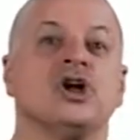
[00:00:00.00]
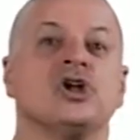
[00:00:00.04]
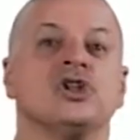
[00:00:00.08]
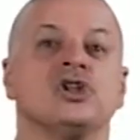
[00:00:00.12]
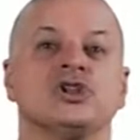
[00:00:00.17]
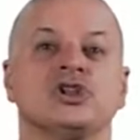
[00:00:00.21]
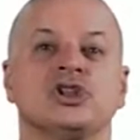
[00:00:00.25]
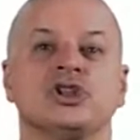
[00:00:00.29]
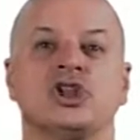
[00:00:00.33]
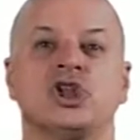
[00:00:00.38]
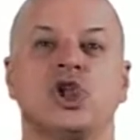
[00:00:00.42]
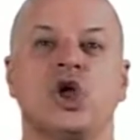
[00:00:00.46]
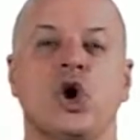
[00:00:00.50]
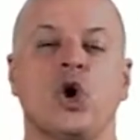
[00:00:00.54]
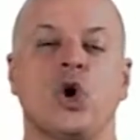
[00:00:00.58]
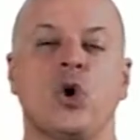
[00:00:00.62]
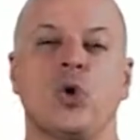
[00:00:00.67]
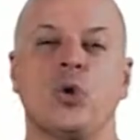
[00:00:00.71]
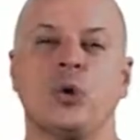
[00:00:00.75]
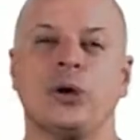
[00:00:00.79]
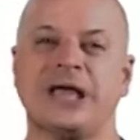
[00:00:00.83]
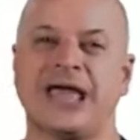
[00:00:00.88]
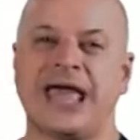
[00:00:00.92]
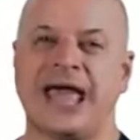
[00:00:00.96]

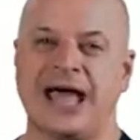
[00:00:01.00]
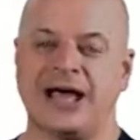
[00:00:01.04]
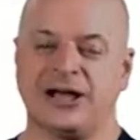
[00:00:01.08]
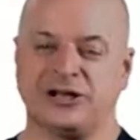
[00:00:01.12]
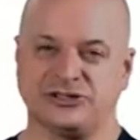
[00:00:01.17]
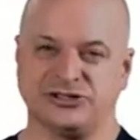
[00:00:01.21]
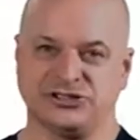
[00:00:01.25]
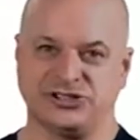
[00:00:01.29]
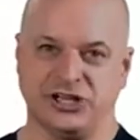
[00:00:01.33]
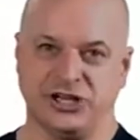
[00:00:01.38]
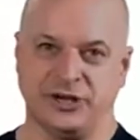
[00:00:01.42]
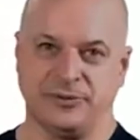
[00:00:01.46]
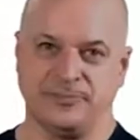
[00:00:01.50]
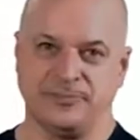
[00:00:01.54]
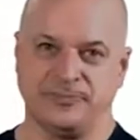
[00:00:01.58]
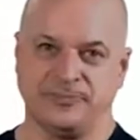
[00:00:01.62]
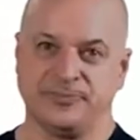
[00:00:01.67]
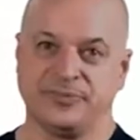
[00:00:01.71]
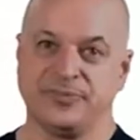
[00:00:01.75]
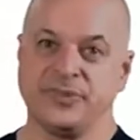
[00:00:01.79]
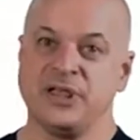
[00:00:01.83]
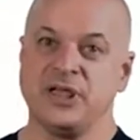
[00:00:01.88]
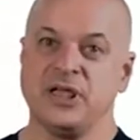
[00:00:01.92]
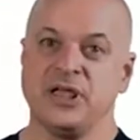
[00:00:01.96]
Low calcium
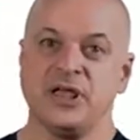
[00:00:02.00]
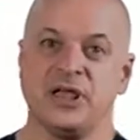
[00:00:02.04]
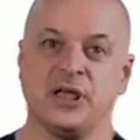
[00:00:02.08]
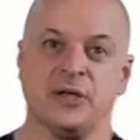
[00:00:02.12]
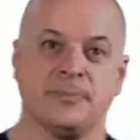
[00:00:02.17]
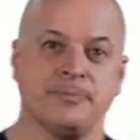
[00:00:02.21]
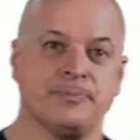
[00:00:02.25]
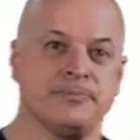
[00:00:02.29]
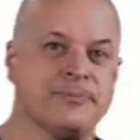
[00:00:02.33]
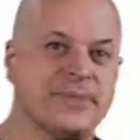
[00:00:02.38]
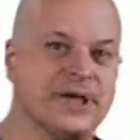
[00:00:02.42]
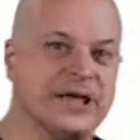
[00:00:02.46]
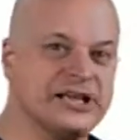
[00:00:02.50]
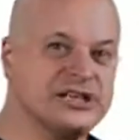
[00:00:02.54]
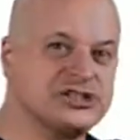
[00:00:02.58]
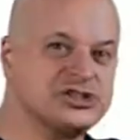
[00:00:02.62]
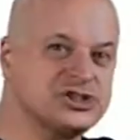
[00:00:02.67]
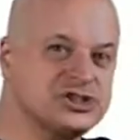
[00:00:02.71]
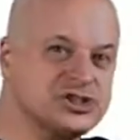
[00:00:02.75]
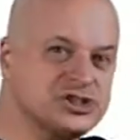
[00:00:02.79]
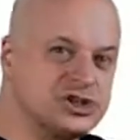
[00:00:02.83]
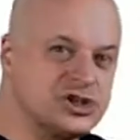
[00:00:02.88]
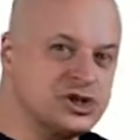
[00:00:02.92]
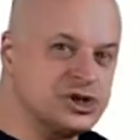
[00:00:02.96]
makes
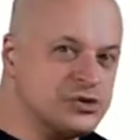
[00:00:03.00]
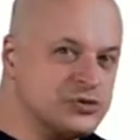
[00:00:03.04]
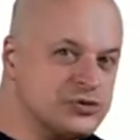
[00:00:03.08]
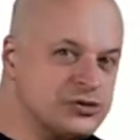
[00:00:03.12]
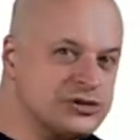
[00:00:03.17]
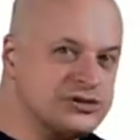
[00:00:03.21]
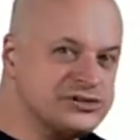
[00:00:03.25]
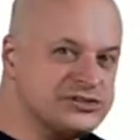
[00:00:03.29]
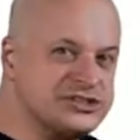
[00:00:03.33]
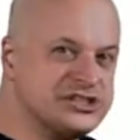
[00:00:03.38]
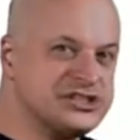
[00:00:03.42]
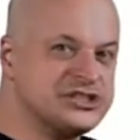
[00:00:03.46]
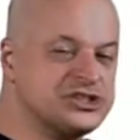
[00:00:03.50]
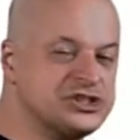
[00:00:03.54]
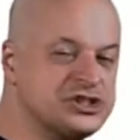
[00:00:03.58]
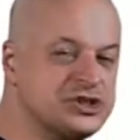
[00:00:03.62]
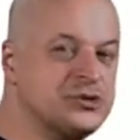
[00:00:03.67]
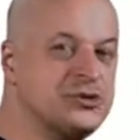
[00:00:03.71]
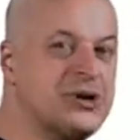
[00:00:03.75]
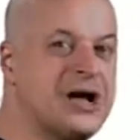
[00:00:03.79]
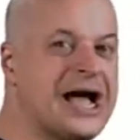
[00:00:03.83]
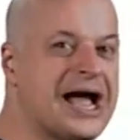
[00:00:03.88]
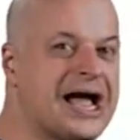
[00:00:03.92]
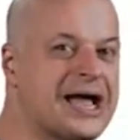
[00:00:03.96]
neural
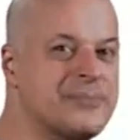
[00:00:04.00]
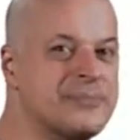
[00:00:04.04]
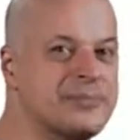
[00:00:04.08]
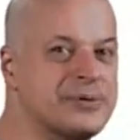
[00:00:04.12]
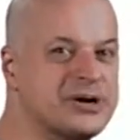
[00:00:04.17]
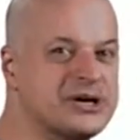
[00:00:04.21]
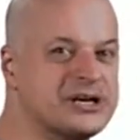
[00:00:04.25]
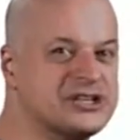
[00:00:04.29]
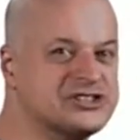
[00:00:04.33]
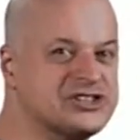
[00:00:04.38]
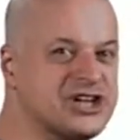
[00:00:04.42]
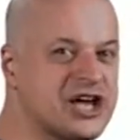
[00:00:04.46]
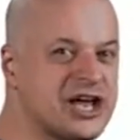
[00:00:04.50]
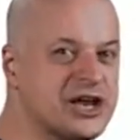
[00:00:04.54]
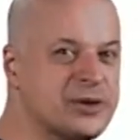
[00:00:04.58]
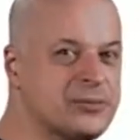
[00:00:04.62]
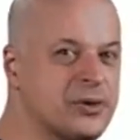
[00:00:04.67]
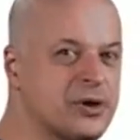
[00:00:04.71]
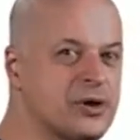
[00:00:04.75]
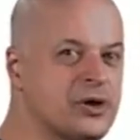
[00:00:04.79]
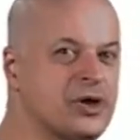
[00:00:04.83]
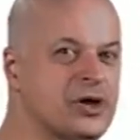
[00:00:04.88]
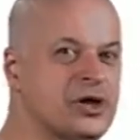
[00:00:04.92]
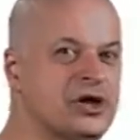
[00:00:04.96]
tissue
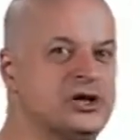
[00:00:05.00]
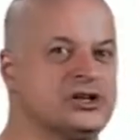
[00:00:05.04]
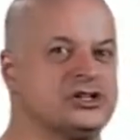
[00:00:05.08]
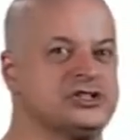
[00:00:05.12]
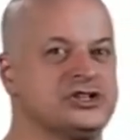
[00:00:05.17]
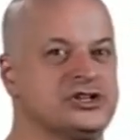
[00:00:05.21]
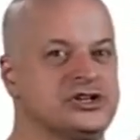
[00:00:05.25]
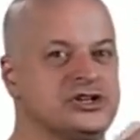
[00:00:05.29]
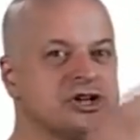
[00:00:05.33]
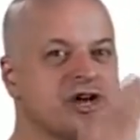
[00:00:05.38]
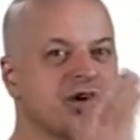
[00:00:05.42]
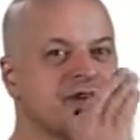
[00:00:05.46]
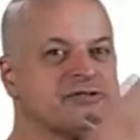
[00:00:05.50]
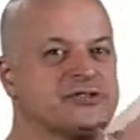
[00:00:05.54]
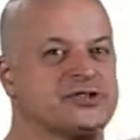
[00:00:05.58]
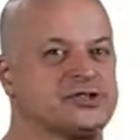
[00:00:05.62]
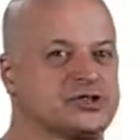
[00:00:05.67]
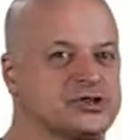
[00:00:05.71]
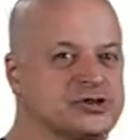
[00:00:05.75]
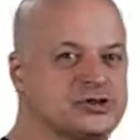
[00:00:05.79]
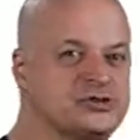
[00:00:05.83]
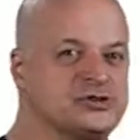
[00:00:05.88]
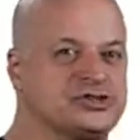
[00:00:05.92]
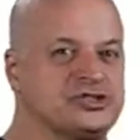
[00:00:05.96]
hyperexcitable, so you have
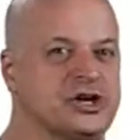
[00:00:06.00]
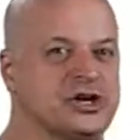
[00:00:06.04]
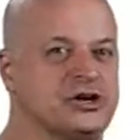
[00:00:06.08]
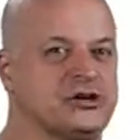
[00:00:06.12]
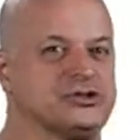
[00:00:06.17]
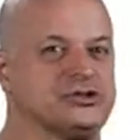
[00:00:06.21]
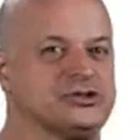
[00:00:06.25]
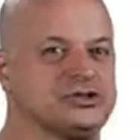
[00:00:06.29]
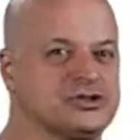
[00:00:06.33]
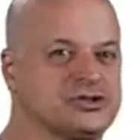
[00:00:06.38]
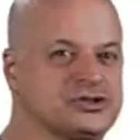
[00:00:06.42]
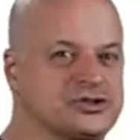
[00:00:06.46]
Trousseau's,